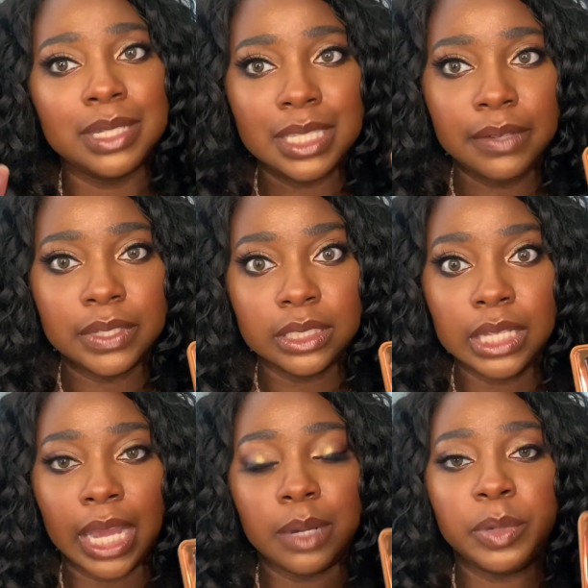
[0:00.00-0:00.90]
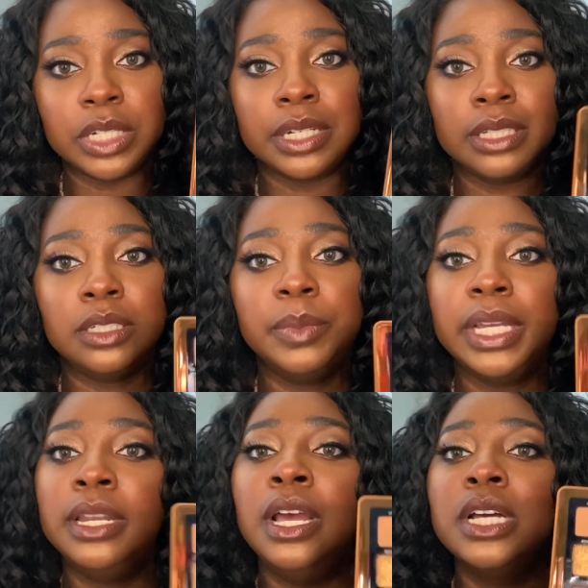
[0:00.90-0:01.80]
is even kind of pushing a little
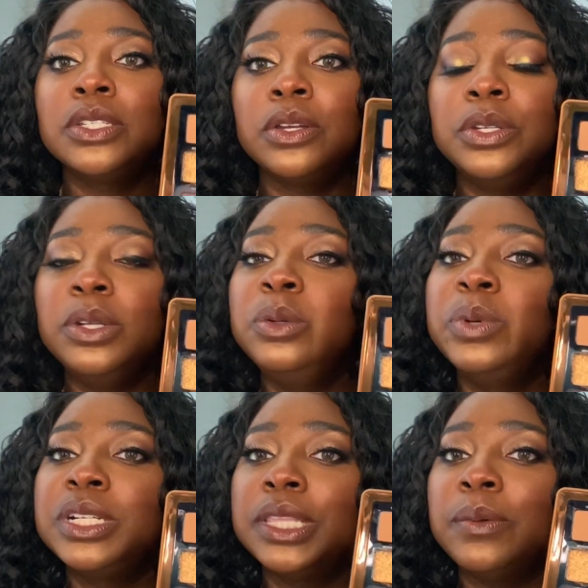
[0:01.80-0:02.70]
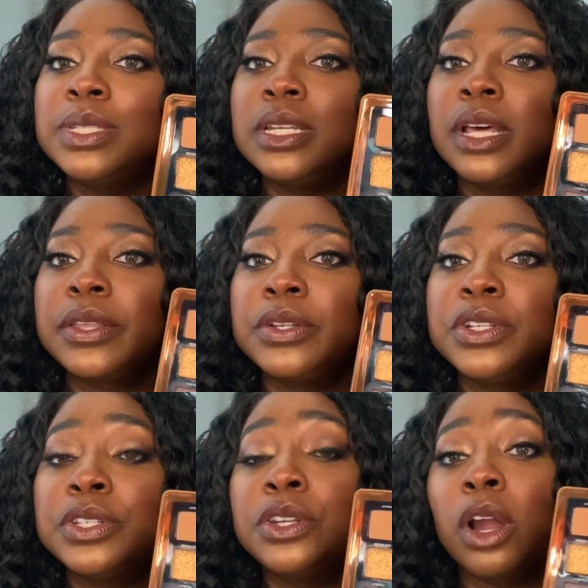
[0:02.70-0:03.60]
bit. So I do wish there was another
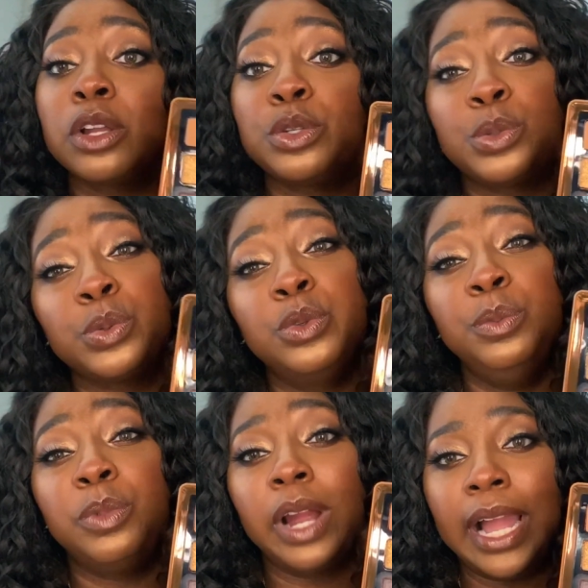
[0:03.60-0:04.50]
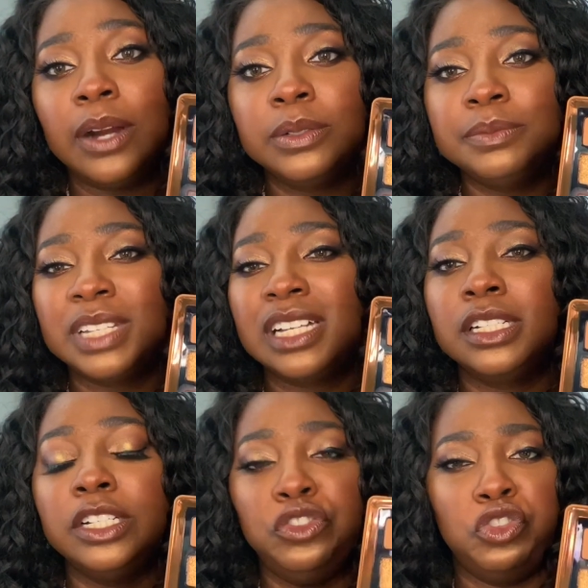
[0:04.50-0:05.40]
just dark true brown, like a
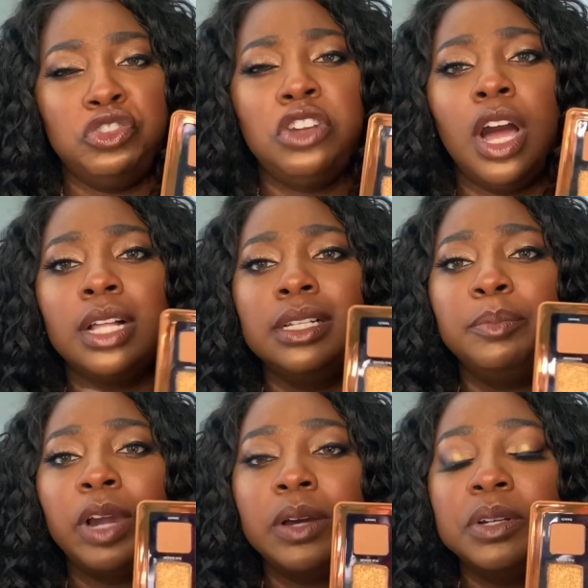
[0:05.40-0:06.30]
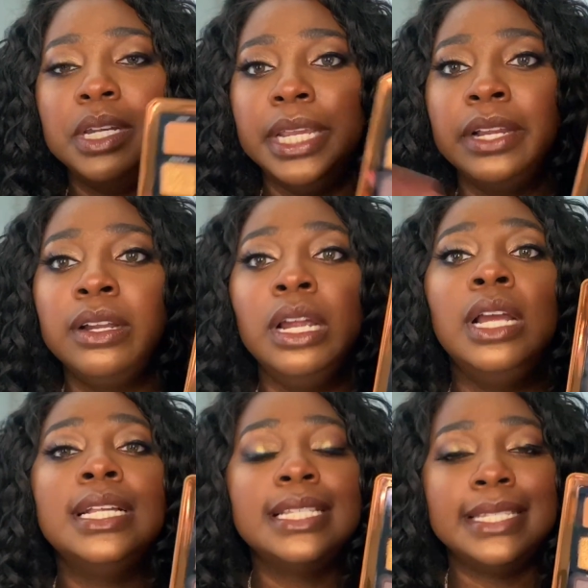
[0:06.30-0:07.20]
good chocolate brown in here
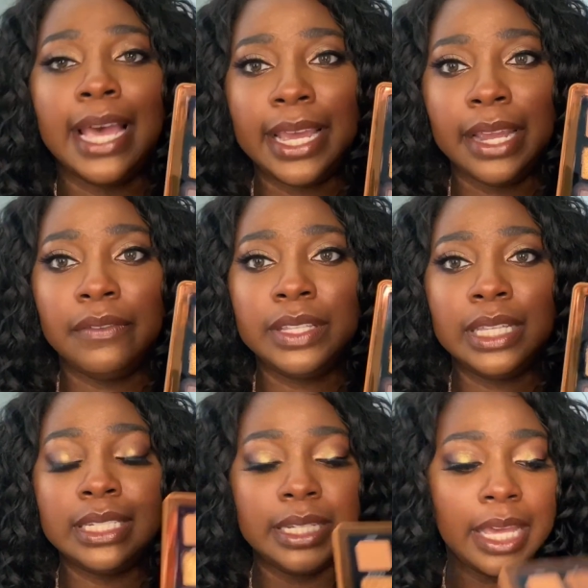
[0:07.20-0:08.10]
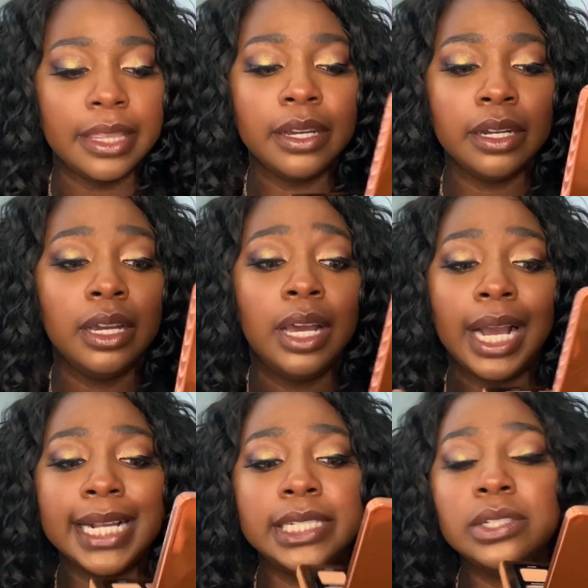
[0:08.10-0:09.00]
to tie everything together.
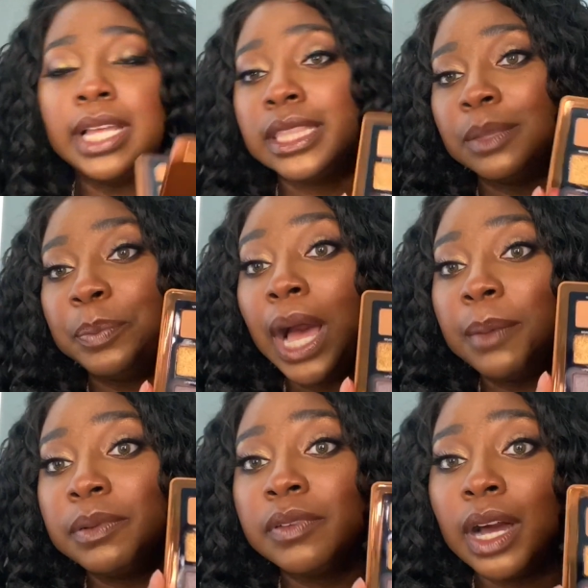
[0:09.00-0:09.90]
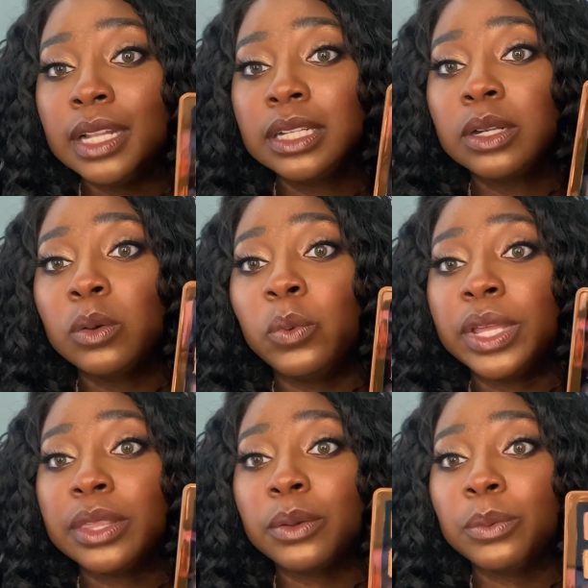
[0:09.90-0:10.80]
I do like the pop of color
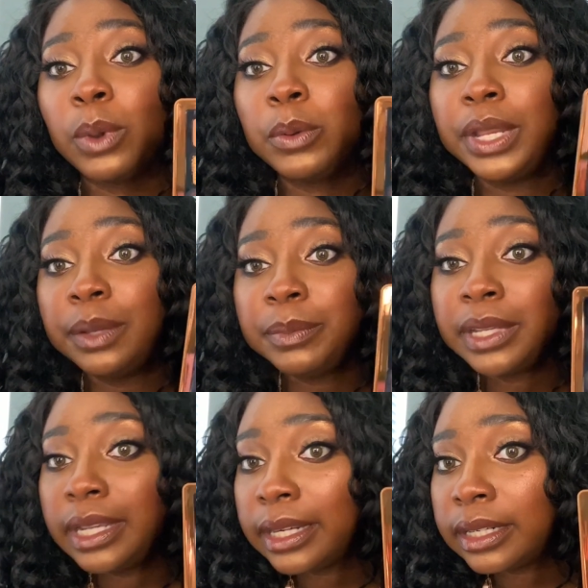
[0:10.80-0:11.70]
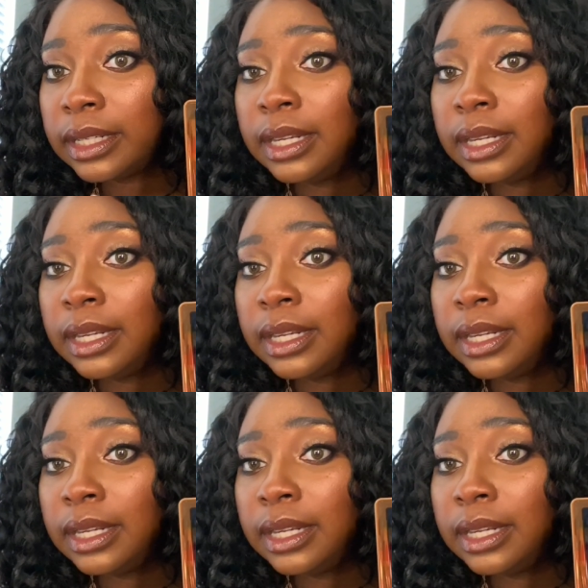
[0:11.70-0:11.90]
with rhodium here,